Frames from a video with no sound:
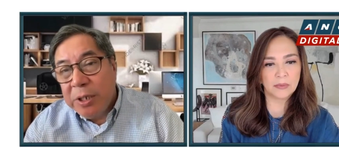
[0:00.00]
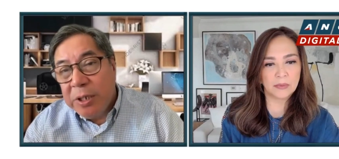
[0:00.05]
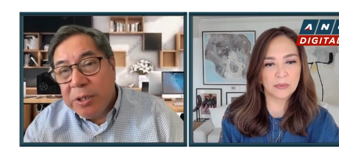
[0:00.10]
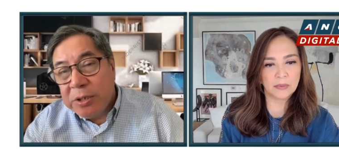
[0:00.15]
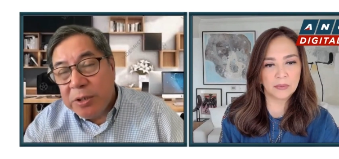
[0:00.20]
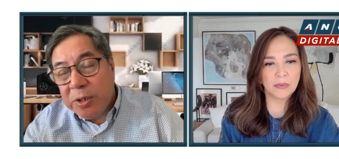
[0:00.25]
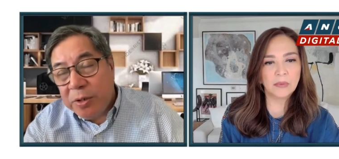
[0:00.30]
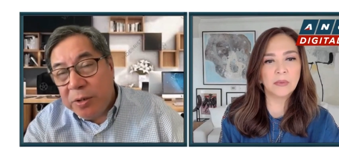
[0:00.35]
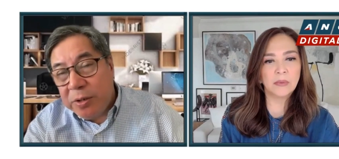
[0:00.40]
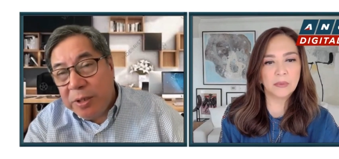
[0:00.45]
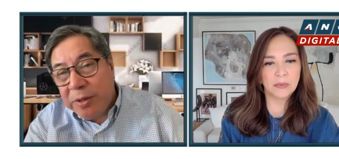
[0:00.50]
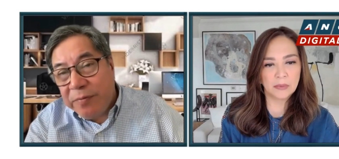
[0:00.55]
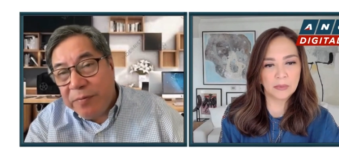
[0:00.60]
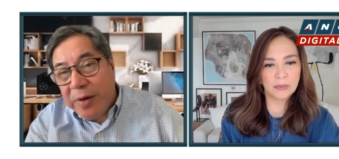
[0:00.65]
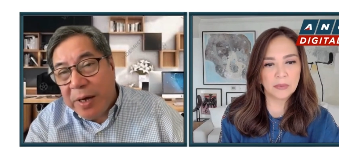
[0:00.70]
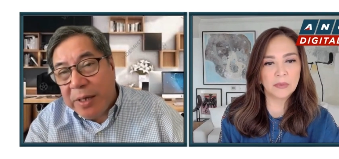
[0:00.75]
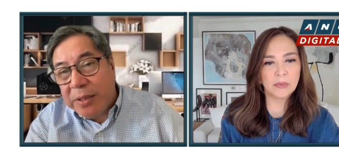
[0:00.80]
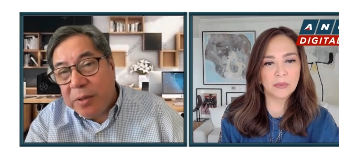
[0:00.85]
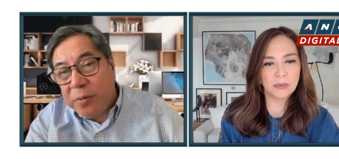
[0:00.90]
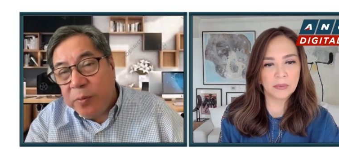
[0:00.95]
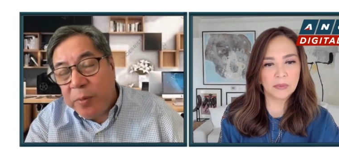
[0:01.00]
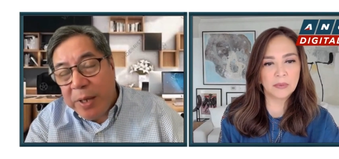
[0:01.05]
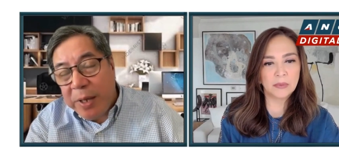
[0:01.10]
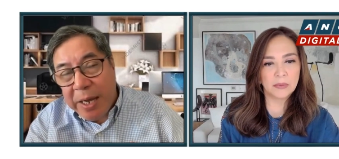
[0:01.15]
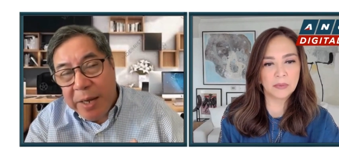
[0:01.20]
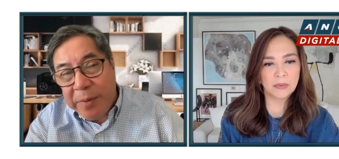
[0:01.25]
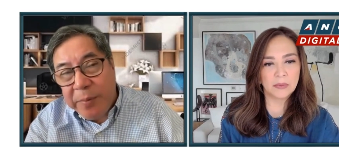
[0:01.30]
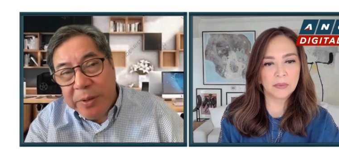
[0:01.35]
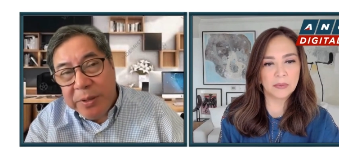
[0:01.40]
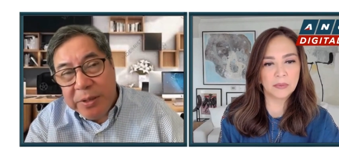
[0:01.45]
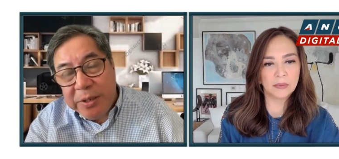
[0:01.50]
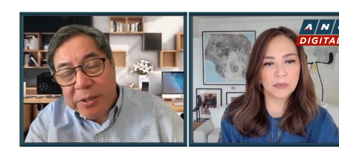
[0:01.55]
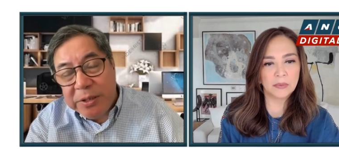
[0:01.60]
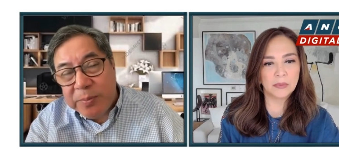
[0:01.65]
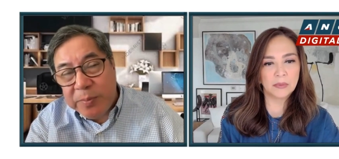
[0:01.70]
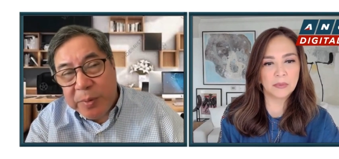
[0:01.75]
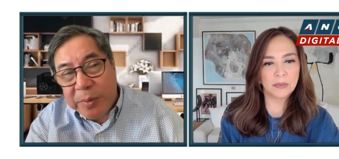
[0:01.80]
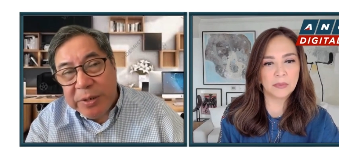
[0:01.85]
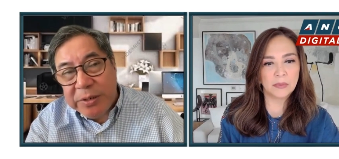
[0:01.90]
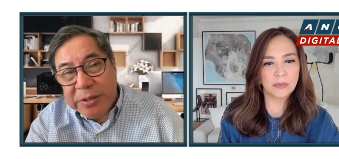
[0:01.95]
Speaker 1: So the fact that we haven't
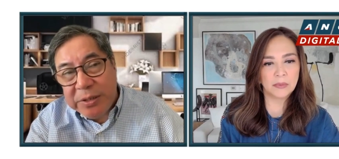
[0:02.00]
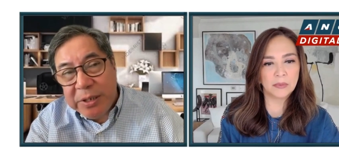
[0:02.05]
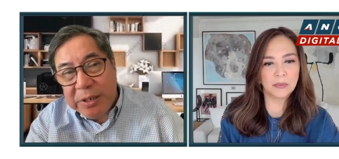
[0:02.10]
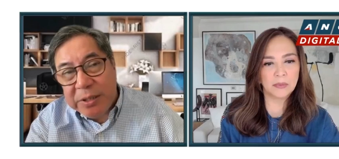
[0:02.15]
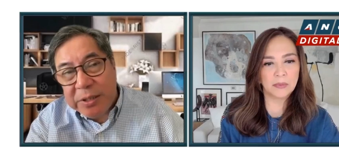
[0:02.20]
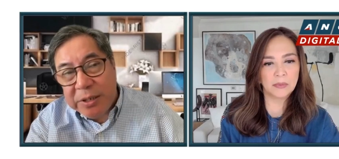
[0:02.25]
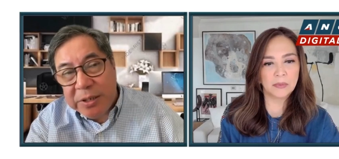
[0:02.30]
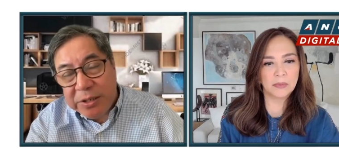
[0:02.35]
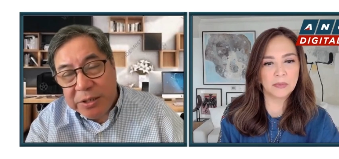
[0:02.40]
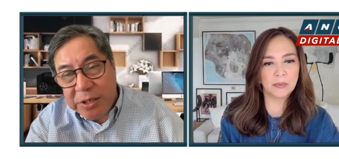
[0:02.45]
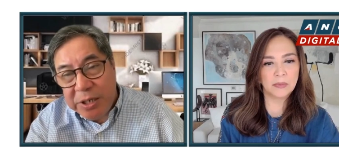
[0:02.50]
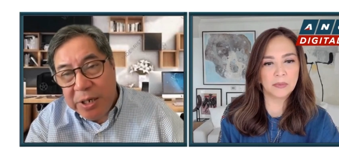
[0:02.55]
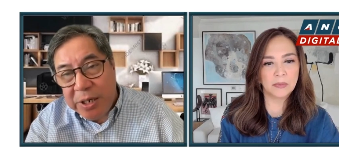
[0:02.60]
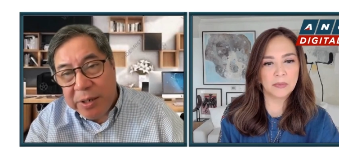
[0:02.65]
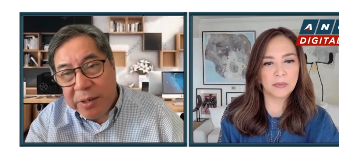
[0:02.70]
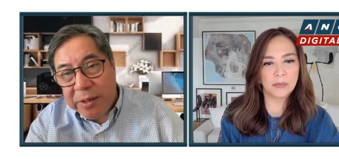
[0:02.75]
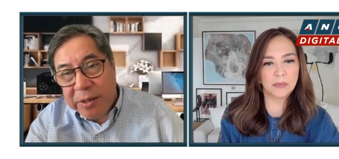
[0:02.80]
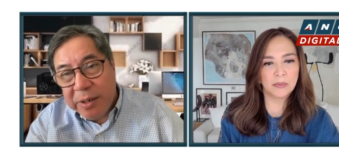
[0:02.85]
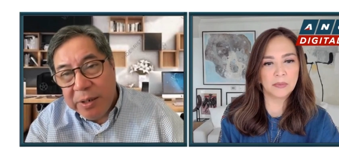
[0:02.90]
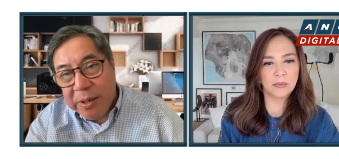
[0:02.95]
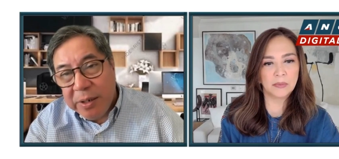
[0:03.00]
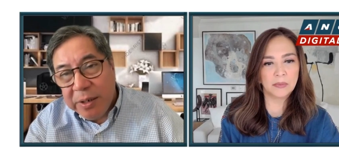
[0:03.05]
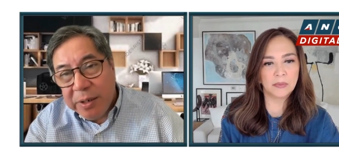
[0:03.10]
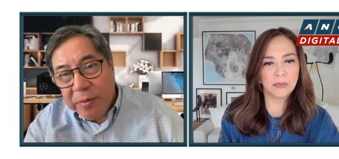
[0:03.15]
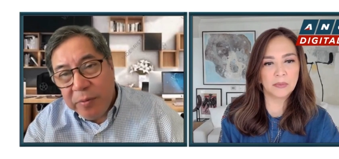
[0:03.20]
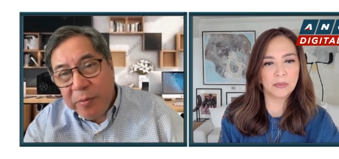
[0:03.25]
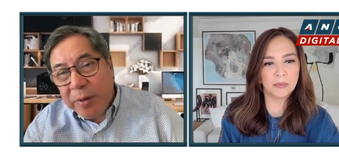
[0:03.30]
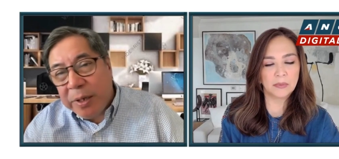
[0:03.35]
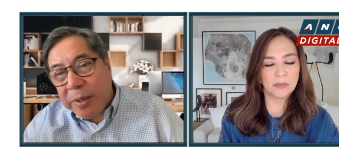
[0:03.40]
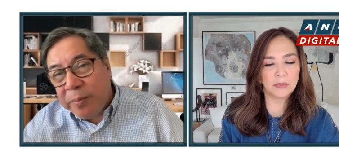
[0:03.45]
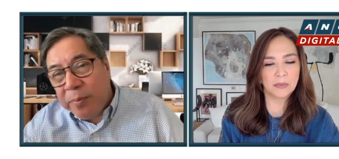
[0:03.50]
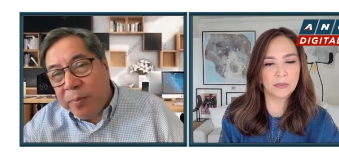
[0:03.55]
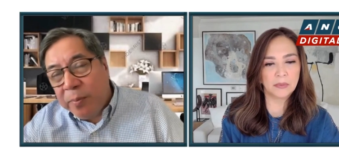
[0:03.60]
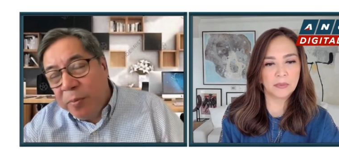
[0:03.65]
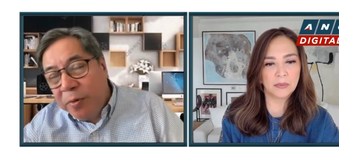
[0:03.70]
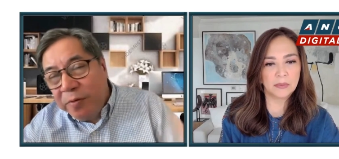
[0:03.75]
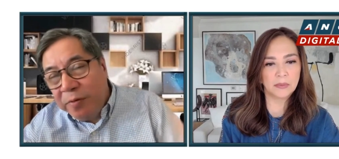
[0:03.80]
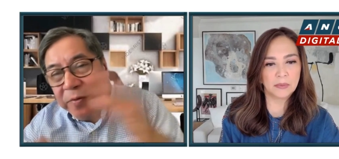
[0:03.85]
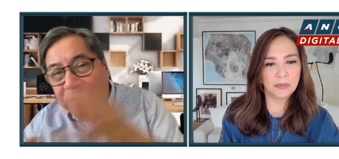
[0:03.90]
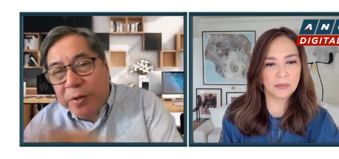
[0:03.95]
disbursed it this year we can
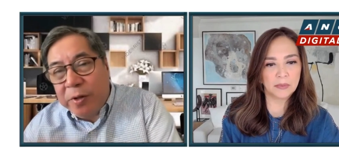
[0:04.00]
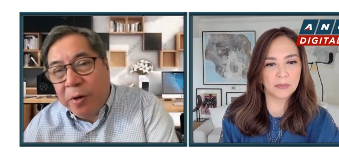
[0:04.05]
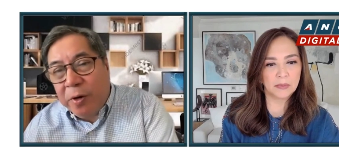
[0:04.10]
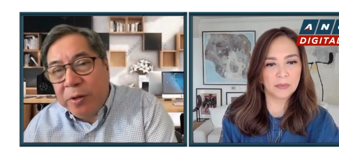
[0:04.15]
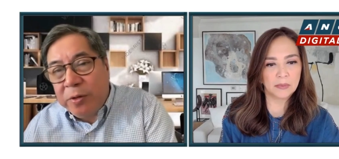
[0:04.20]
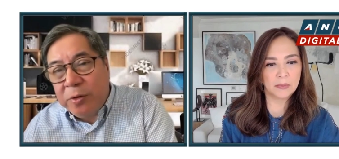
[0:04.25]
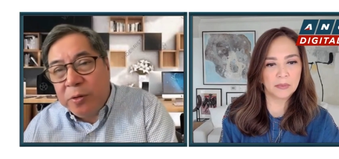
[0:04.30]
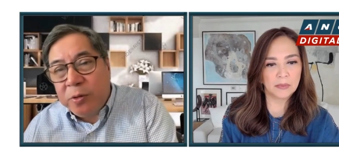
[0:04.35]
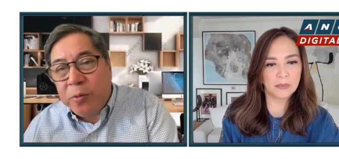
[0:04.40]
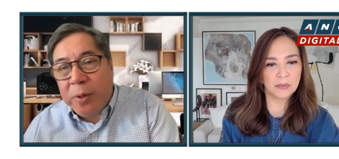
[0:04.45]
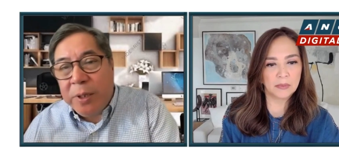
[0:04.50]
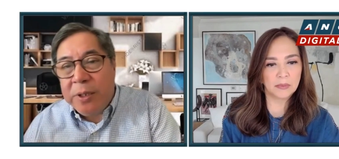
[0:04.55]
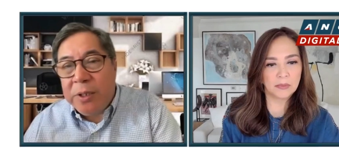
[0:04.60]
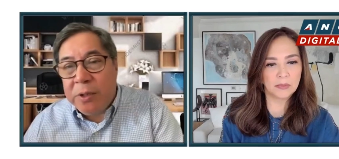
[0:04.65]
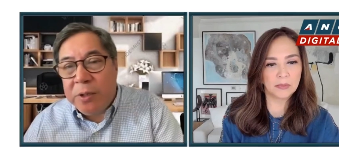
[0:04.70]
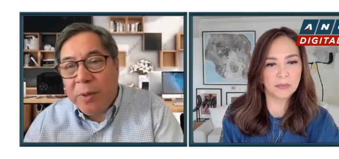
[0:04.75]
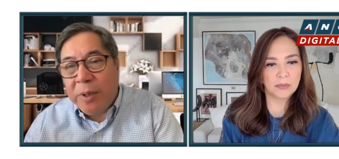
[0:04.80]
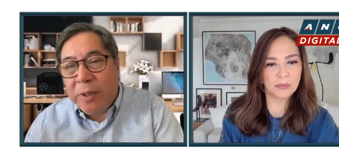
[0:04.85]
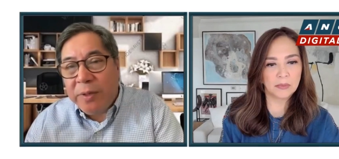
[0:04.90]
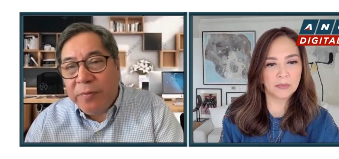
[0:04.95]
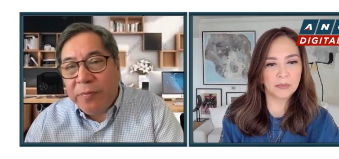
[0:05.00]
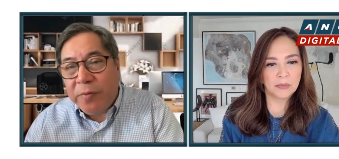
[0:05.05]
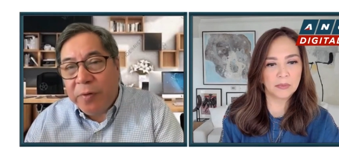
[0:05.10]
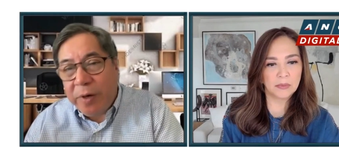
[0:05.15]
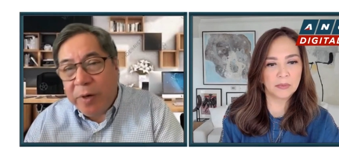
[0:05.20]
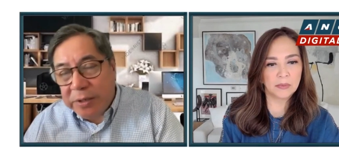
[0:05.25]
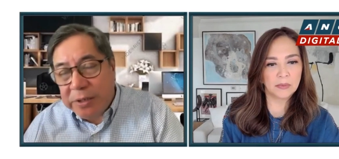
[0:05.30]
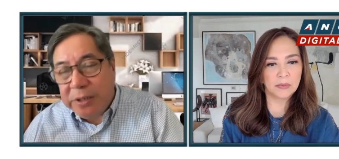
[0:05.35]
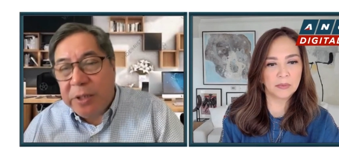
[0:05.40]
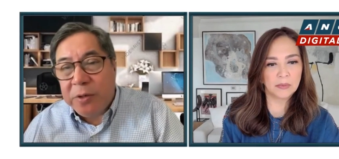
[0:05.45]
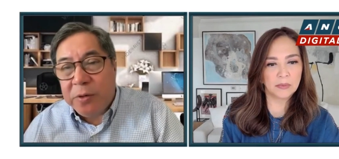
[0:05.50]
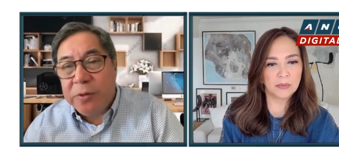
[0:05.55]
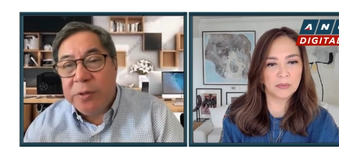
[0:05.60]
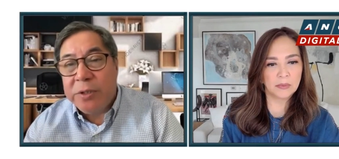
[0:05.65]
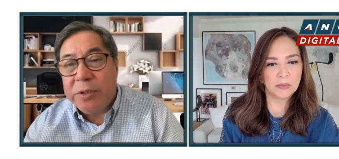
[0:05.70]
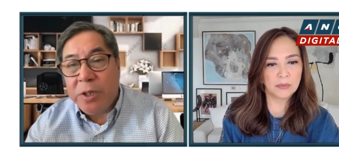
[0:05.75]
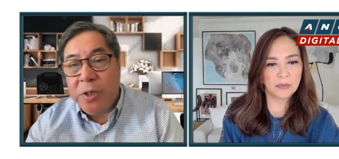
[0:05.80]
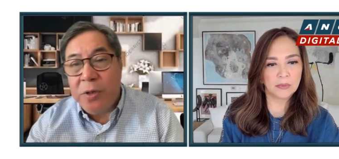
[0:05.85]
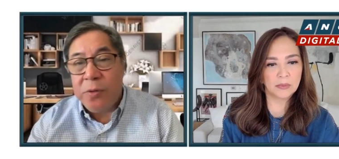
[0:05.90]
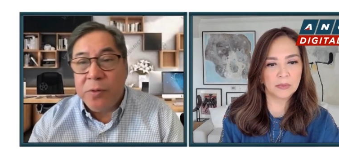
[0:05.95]
move it on to 2024 and still
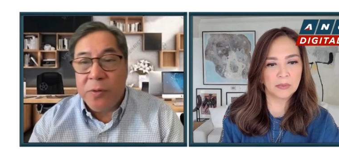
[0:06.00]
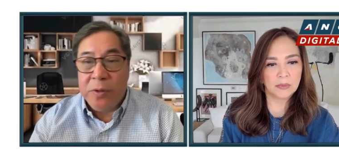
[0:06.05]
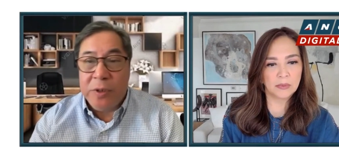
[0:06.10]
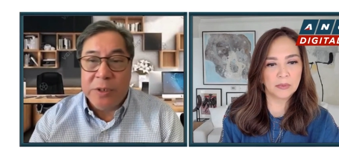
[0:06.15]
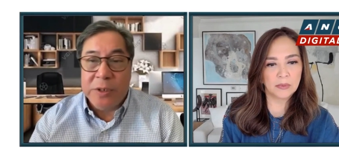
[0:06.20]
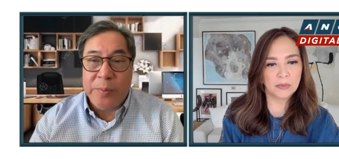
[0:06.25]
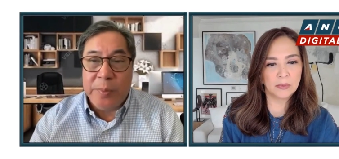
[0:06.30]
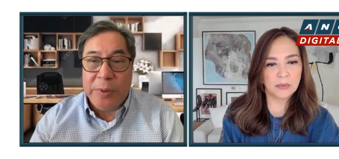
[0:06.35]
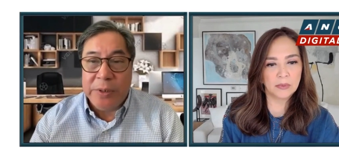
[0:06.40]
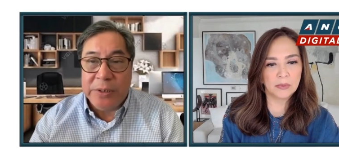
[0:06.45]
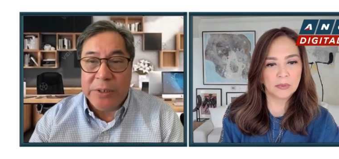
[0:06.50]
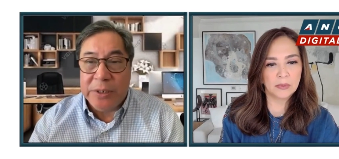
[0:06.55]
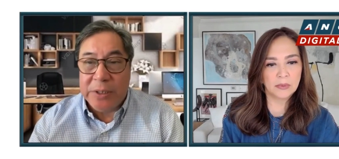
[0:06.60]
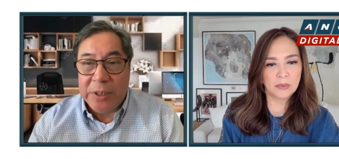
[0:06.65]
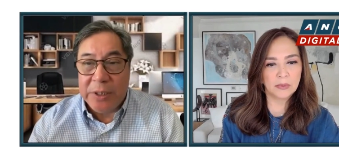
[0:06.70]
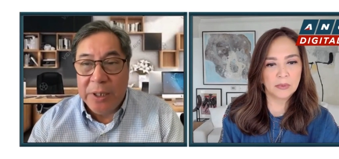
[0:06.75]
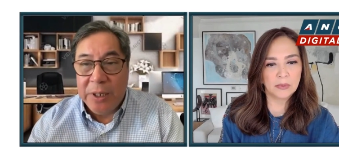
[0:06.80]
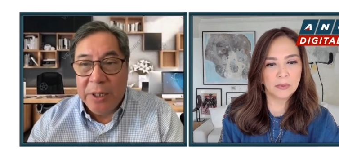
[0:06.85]
continue to disburse it.